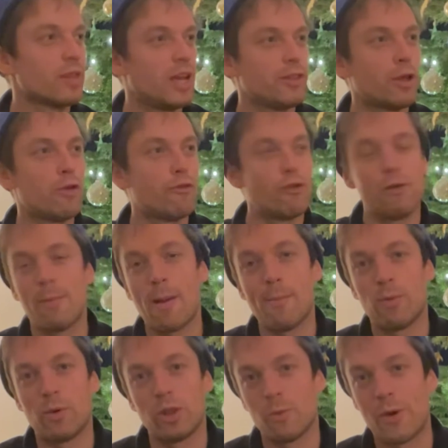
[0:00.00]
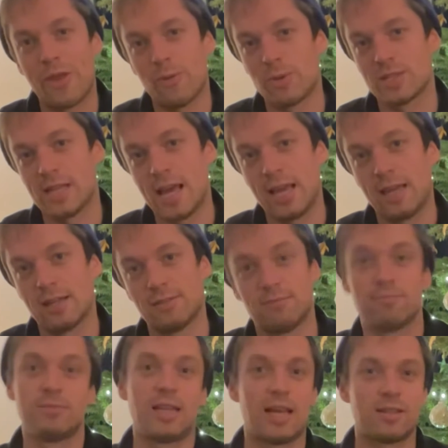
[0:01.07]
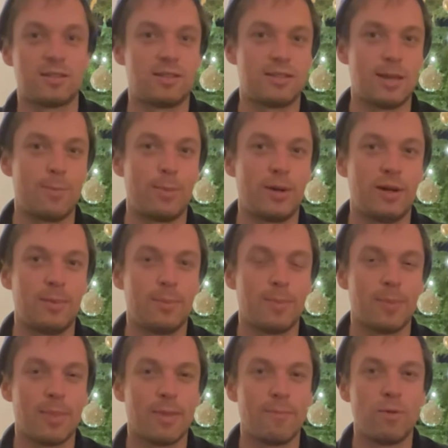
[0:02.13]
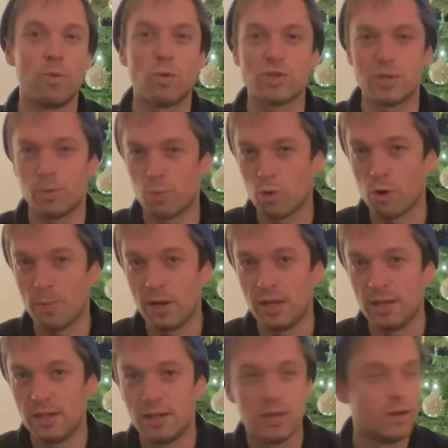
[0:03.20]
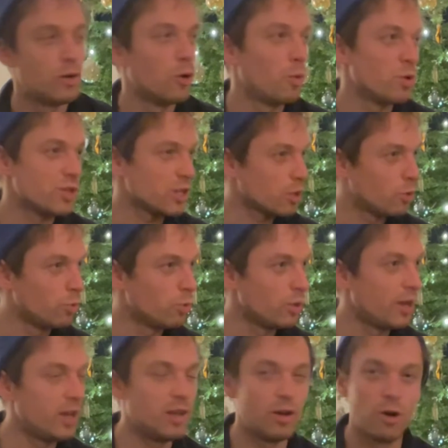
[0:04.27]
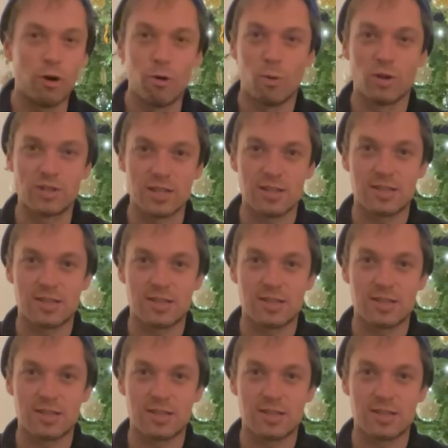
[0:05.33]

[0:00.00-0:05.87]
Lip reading: I don't really remember what the weather was like last December, but was it warmer or was it cooler or was it